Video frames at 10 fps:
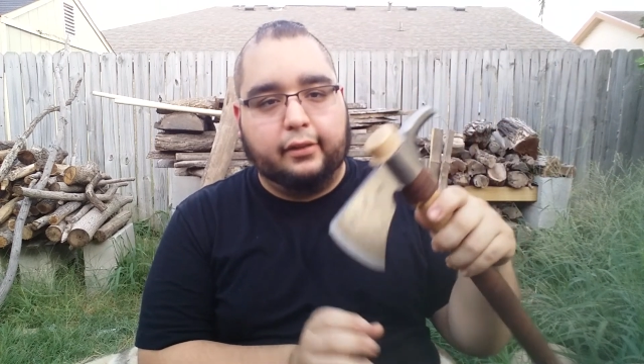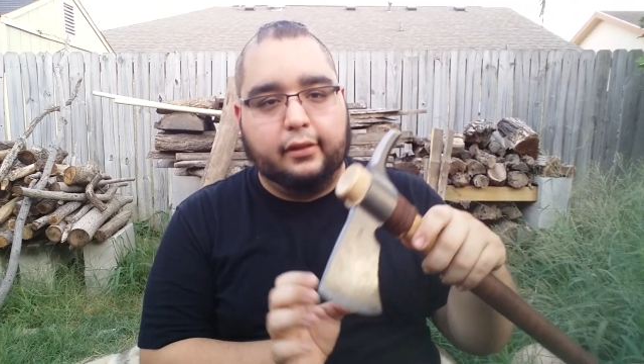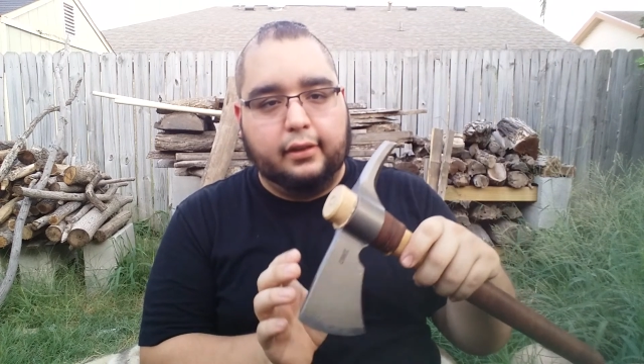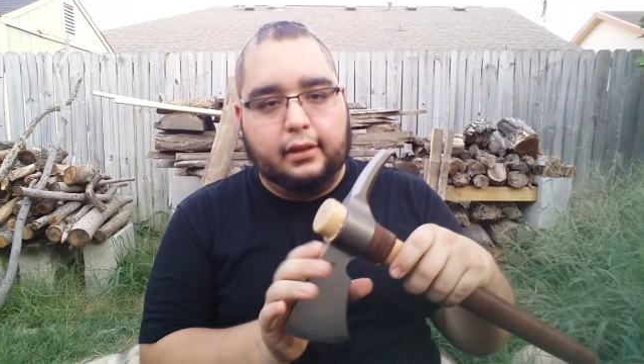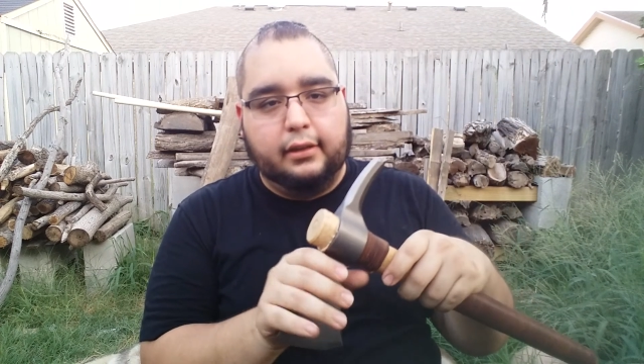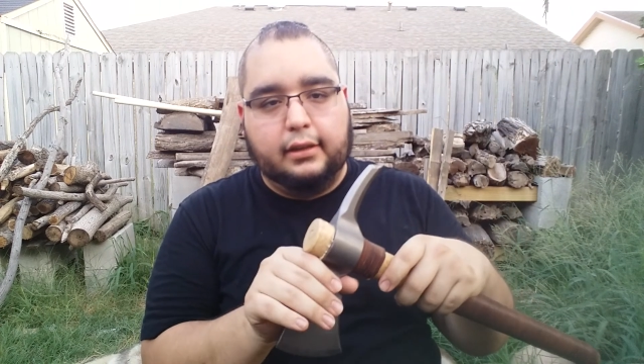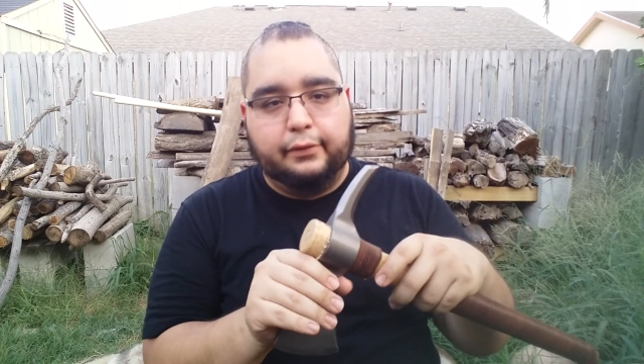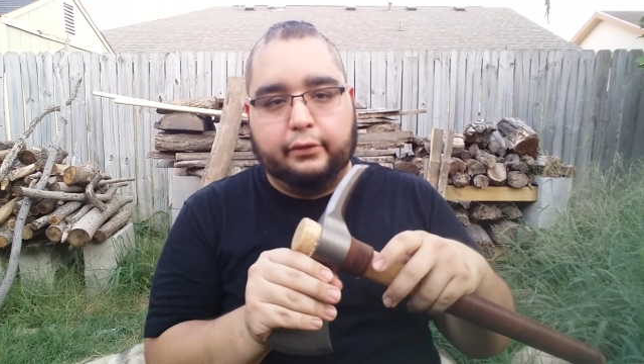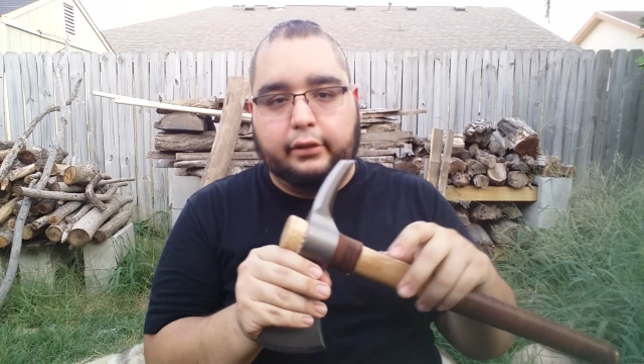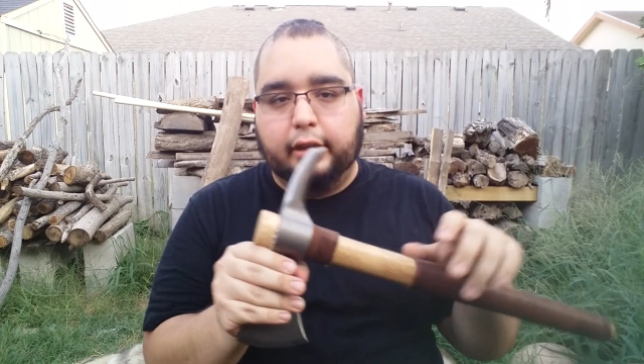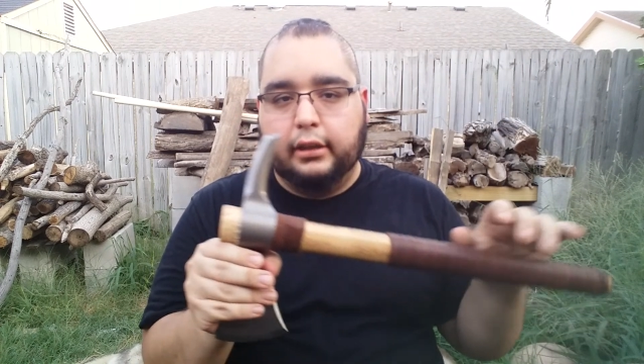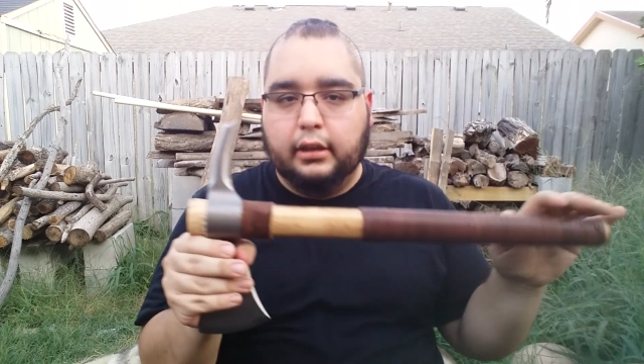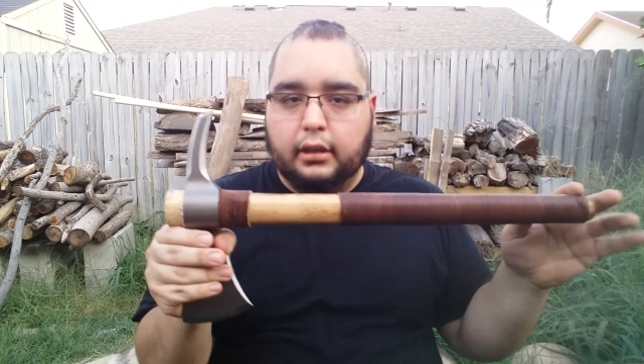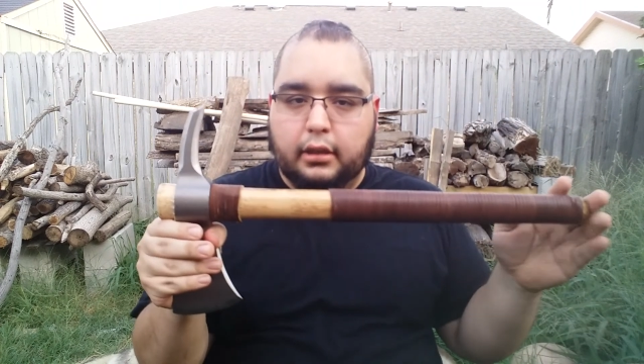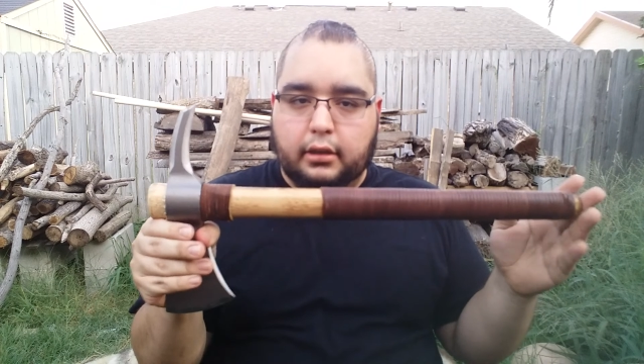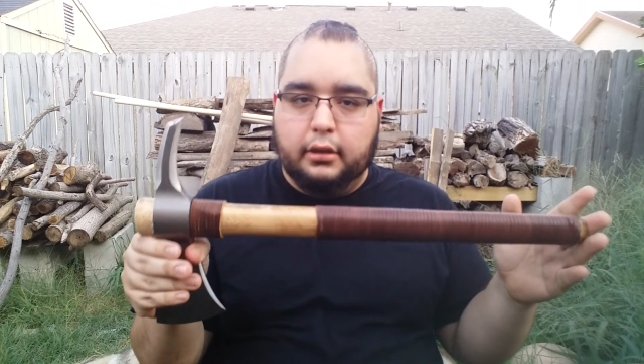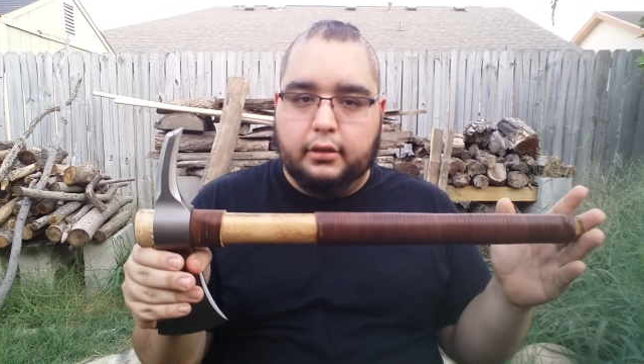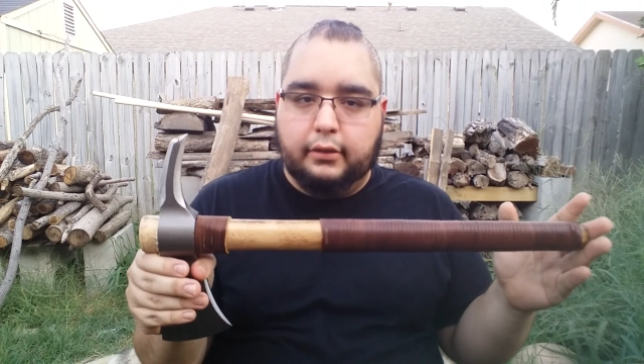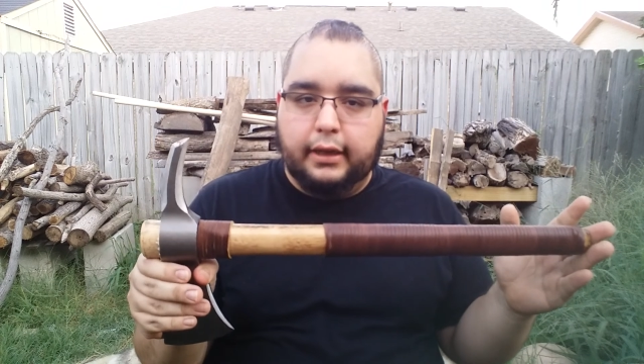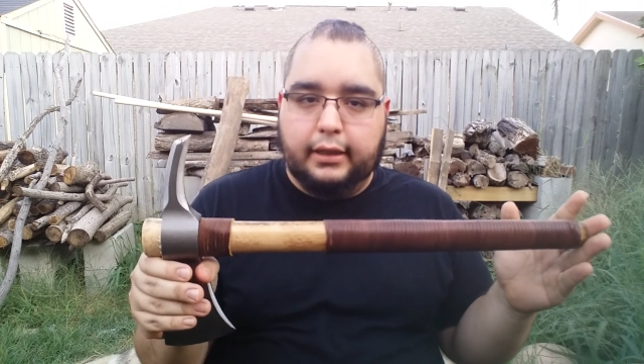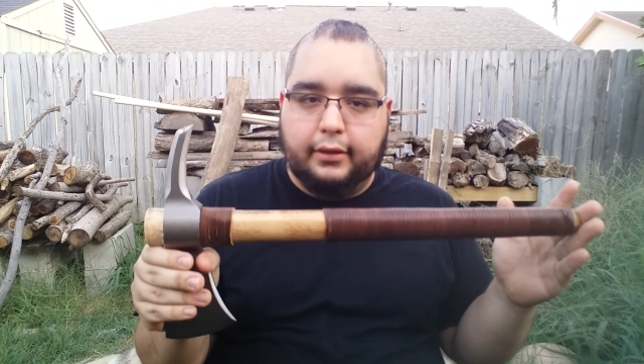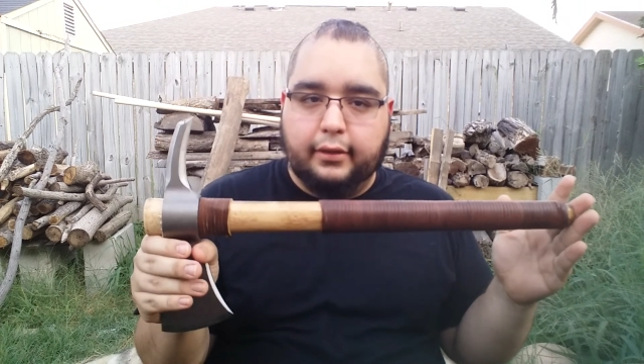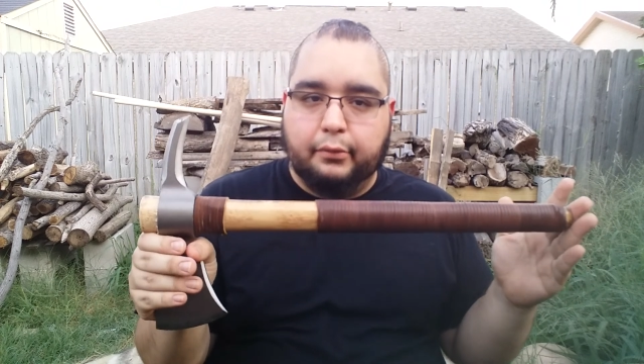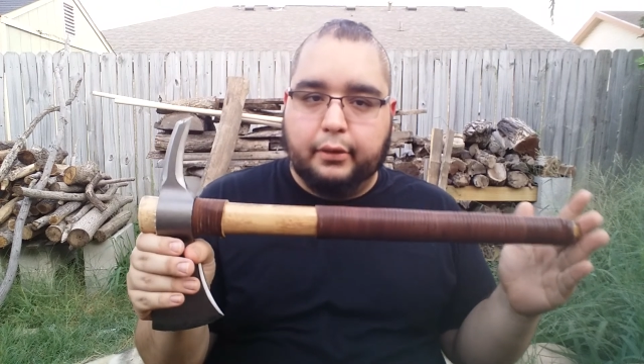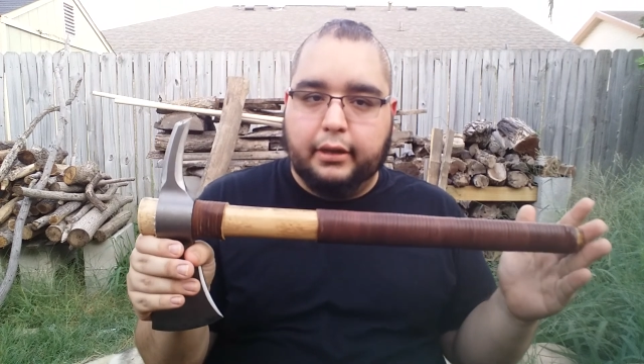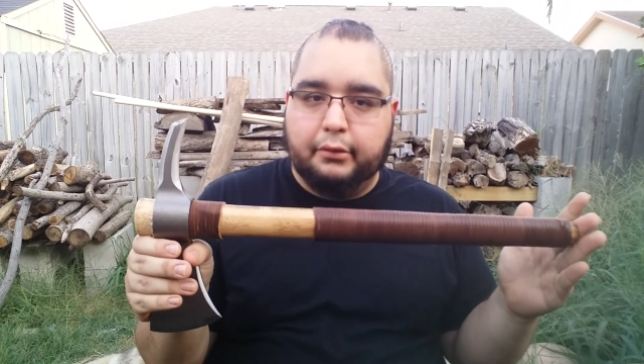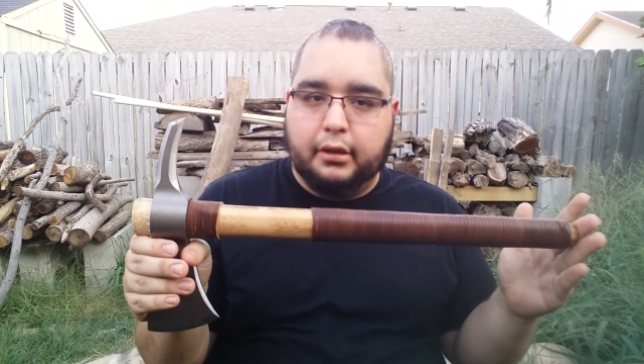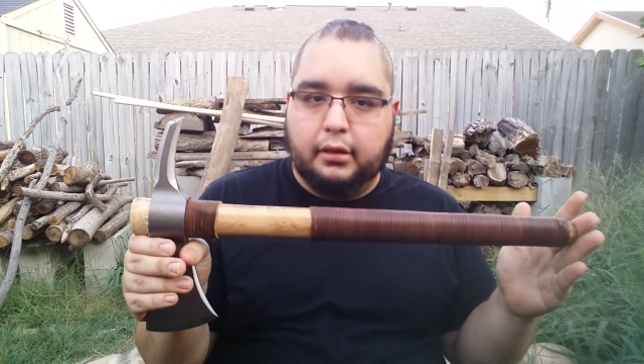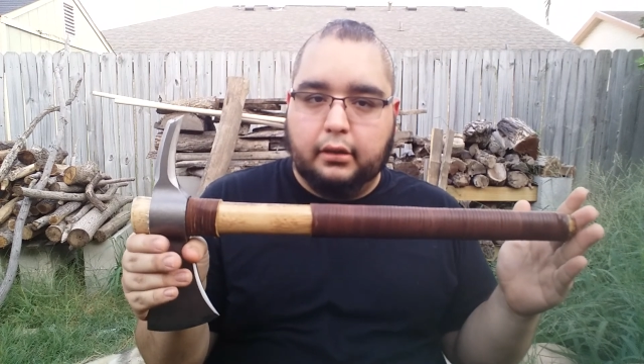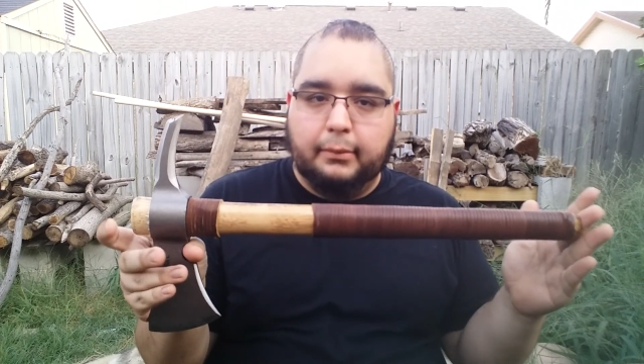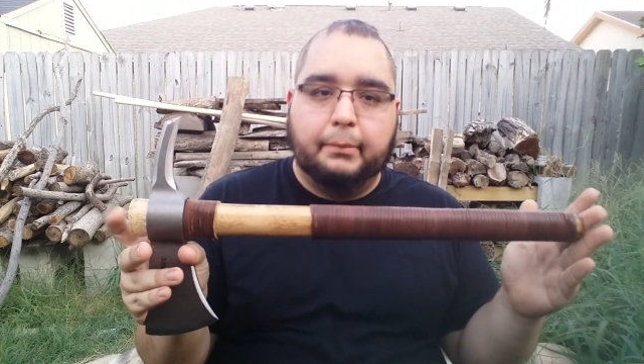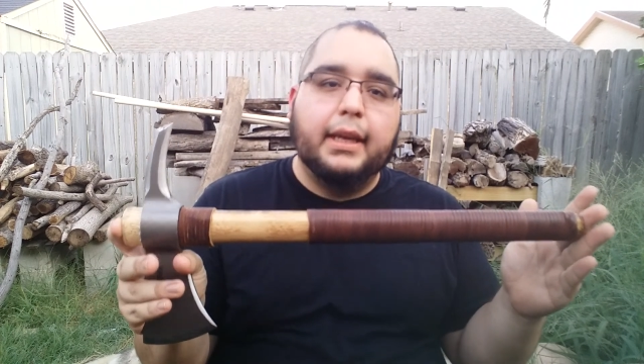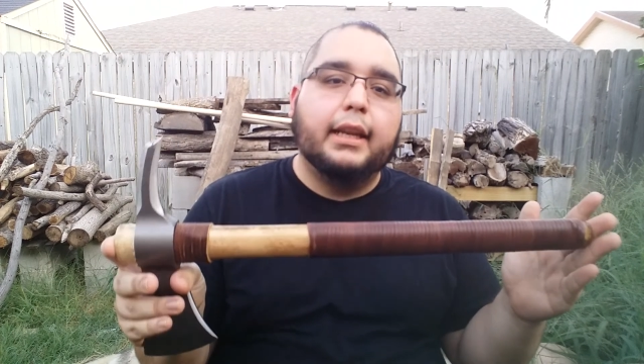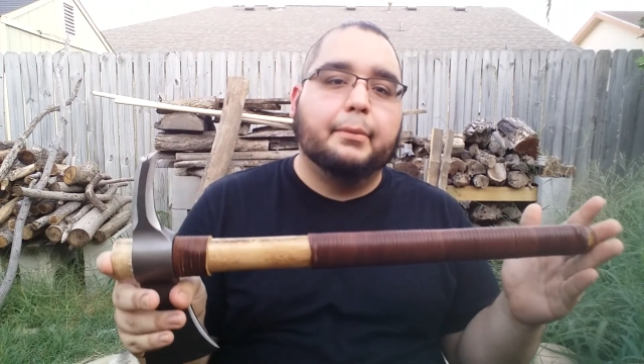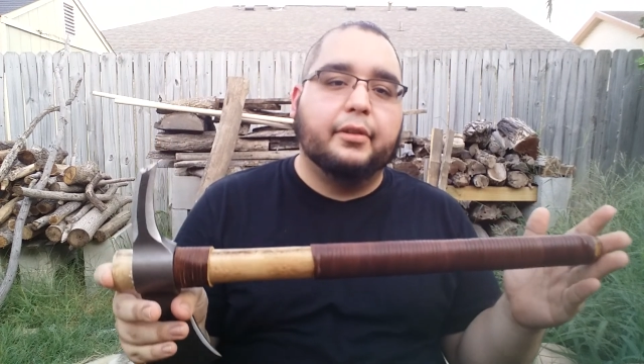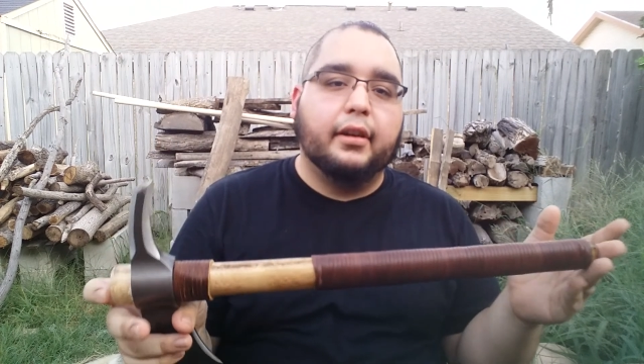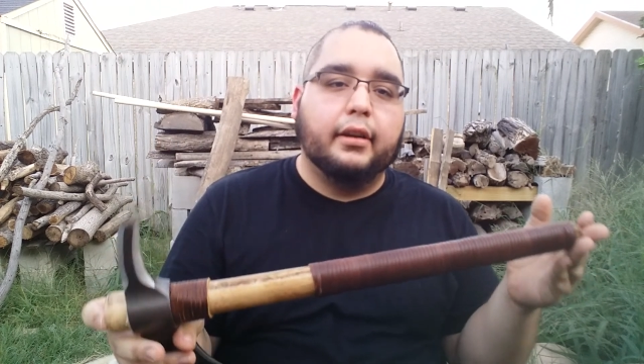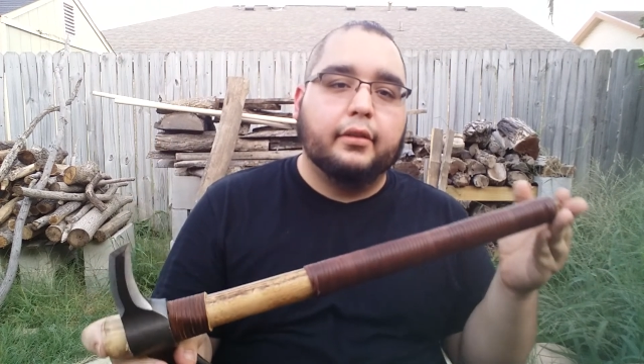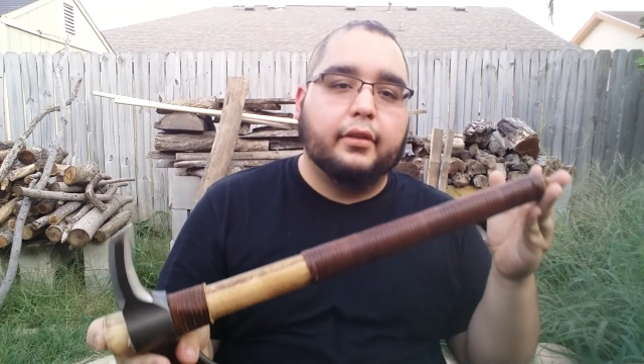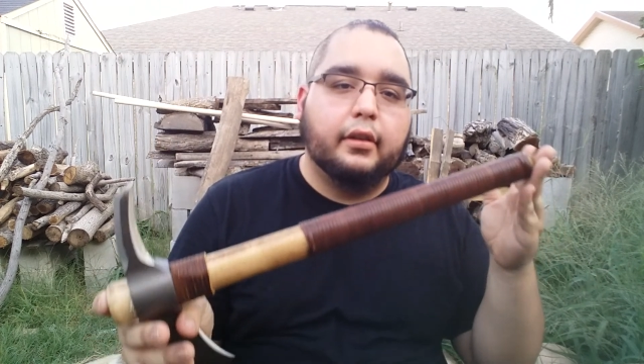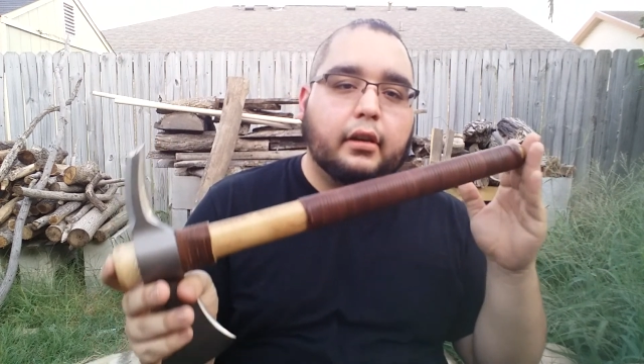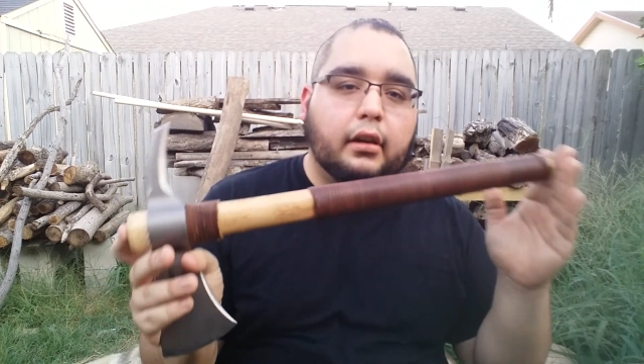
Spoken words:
This thing could definitely do that. This is what I would call a medium-sized